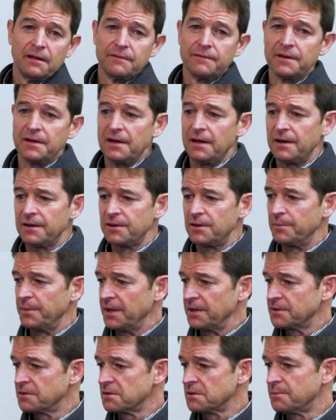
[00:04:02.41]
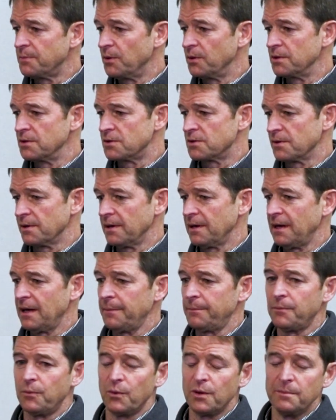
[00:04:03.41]
even a 100 basis point
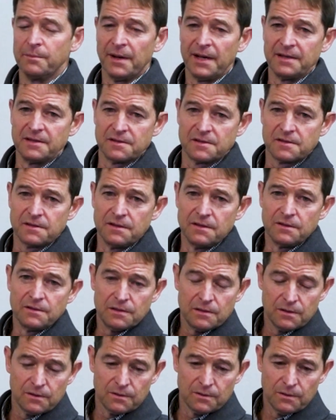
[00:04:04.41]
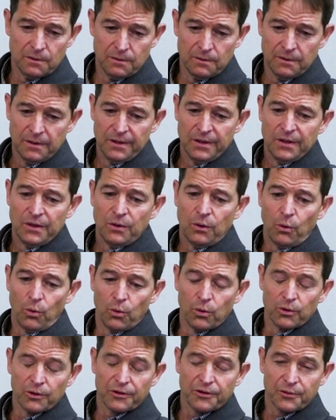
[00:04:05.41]
drop. We might see 2
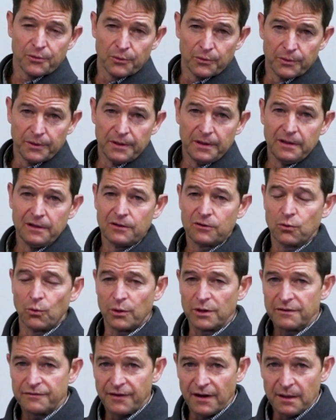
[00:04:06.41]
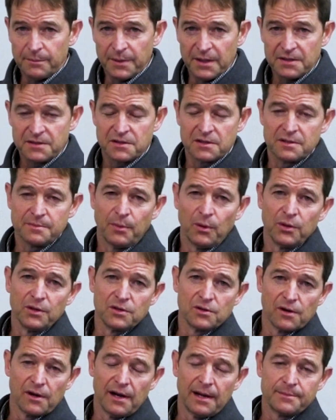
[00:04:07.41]
or 3 25 basis
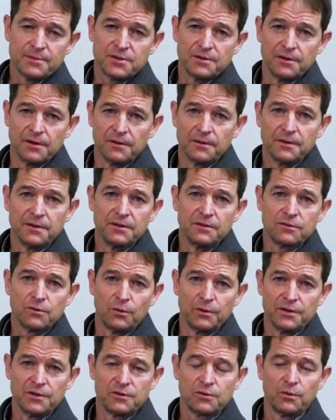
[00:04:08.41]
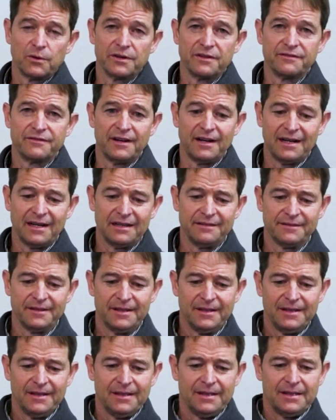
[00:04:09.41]
point drops during 2025.
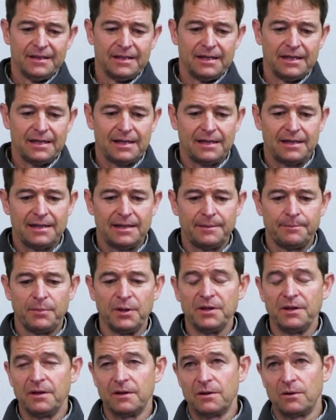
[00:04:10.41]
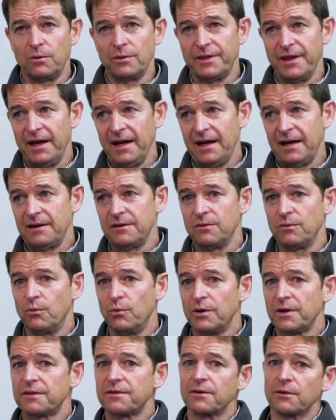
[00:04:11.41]
But that
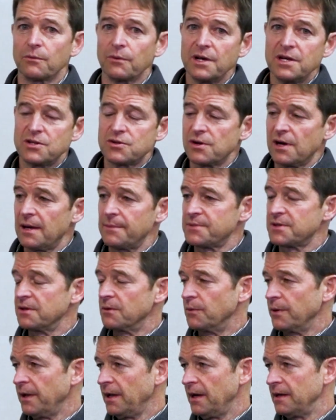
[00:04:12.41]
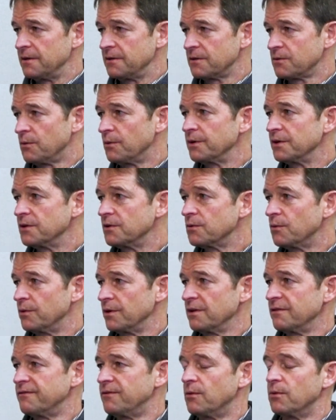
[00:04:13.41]
with the rate drops that we had in
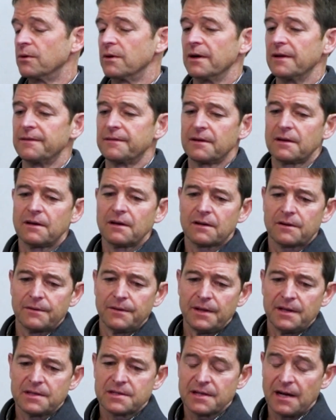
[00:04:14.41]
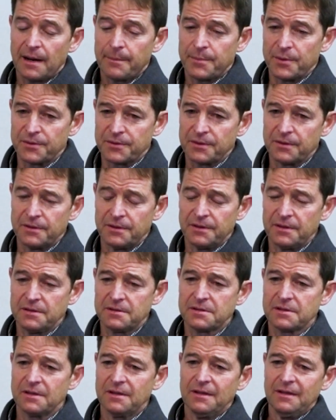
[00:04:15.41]
2024, I think it creates
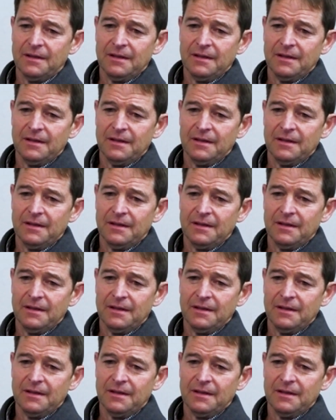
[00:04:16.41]
opportunities